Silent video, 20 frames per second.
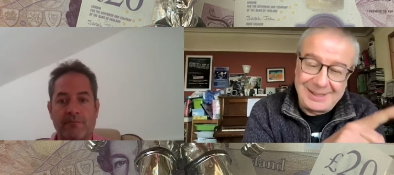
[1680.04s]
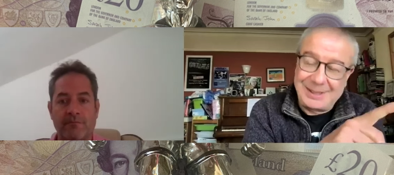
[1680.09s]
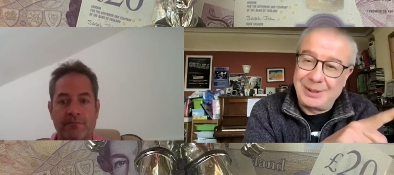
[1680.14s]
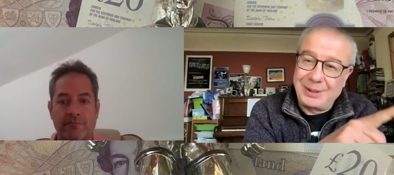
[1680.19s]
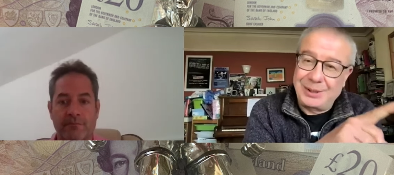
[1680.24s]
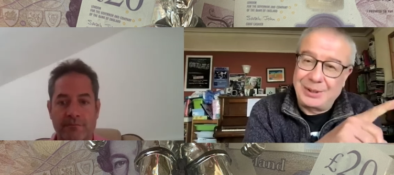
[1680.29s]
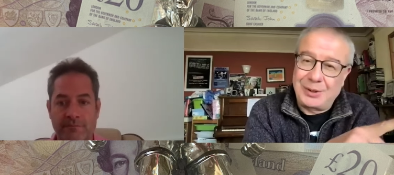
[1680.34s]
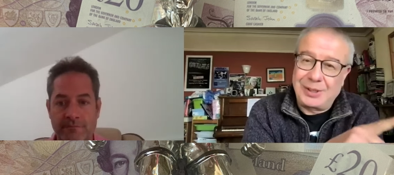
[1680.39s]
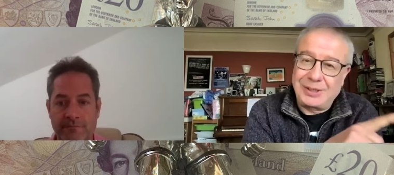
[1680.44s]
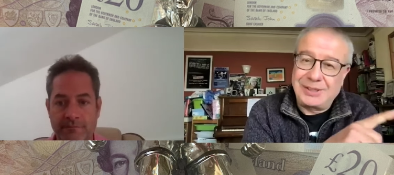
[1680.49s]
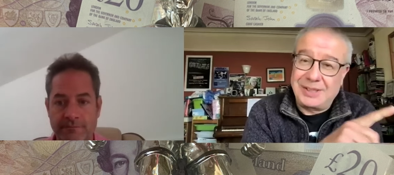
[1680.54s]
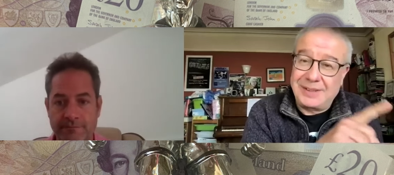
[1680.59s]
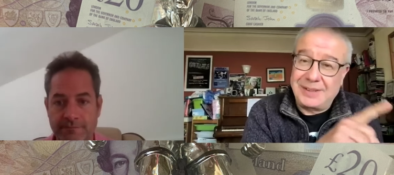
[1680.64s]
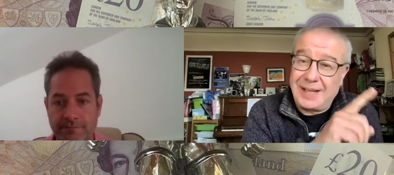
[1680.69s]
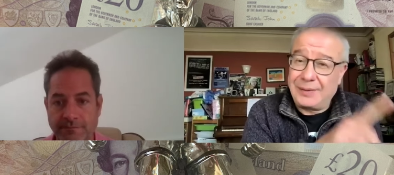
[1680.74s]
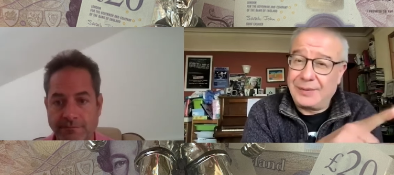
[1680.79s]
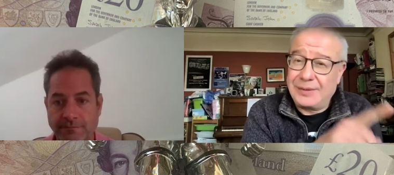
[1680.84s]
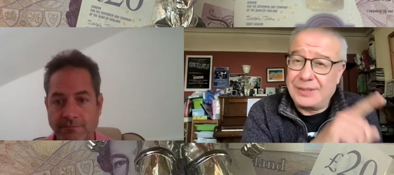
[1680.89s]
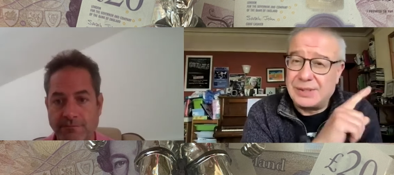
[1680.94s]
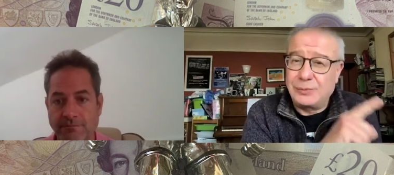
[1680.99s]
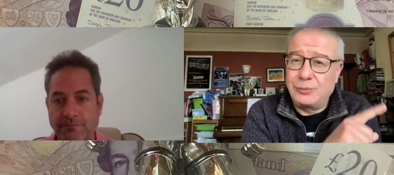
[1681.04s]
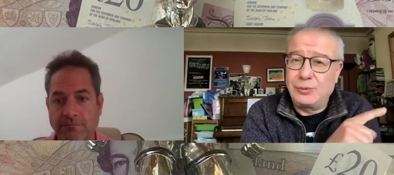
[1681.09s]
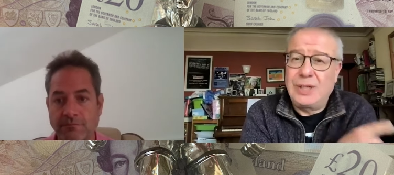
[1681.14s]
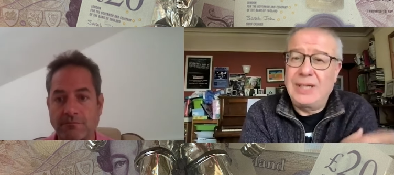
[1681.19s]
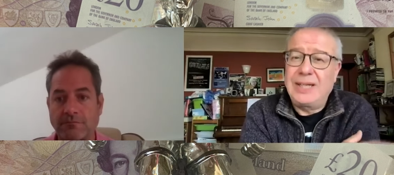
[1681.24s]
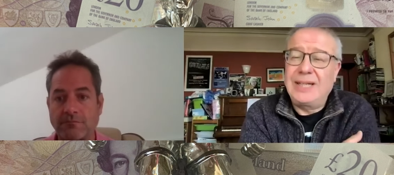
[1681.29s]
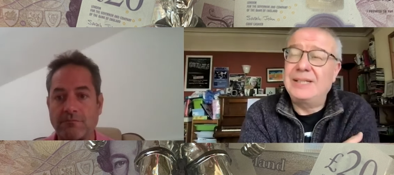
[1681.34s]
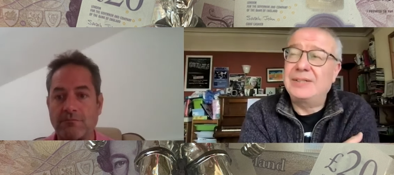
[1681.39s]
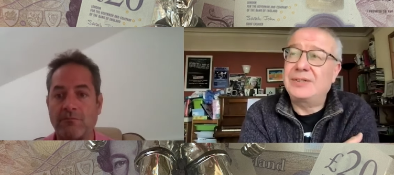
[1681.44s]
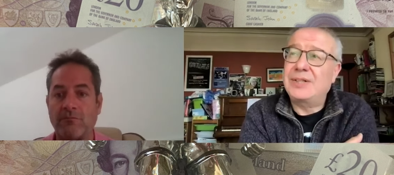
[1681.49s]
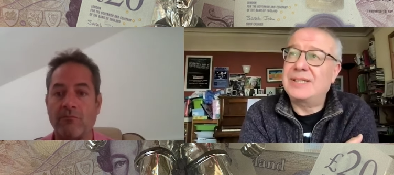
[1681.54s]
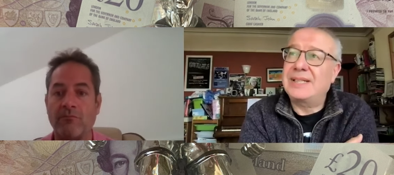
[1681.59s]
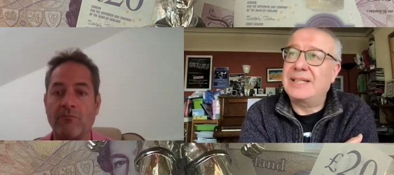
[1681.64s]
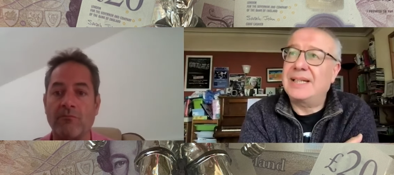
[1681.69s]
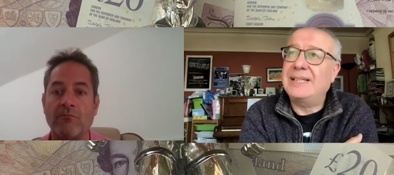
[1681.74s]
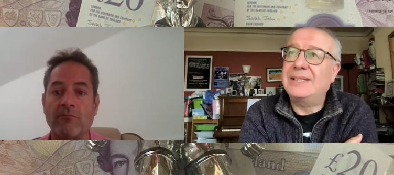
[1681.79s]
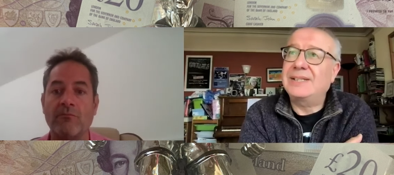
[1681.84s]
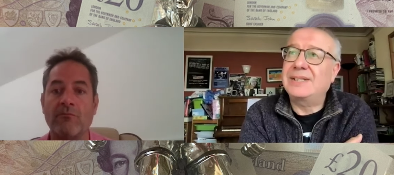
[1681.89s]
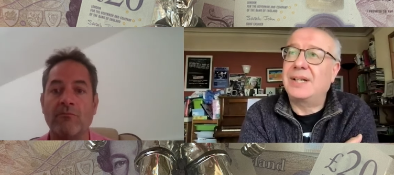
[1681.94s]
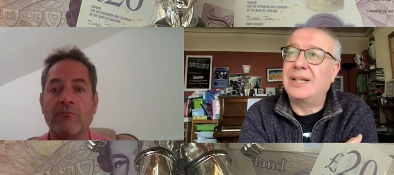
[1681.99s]
Speaker 1: to cut across you. That's some really interesting
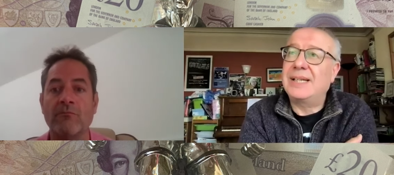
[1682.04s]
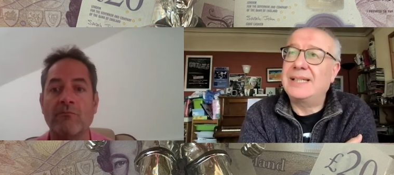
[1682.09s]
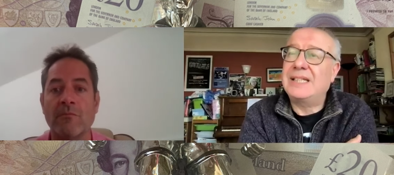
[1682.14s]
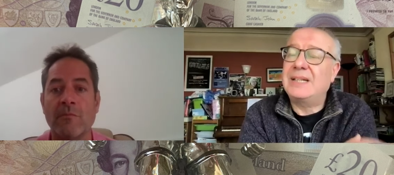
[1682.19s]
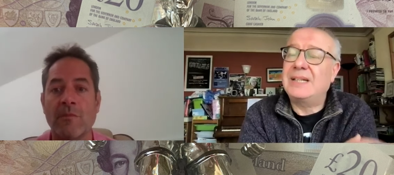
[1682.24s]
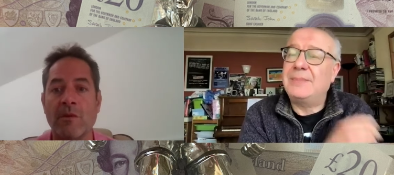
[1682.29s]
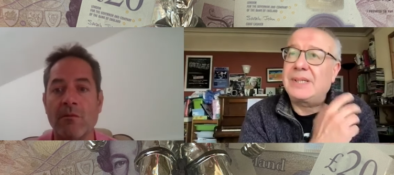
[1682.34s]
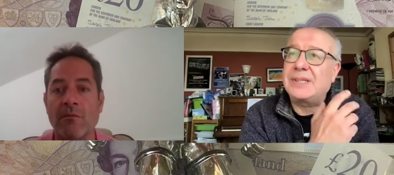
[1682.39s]
insight, isn't it?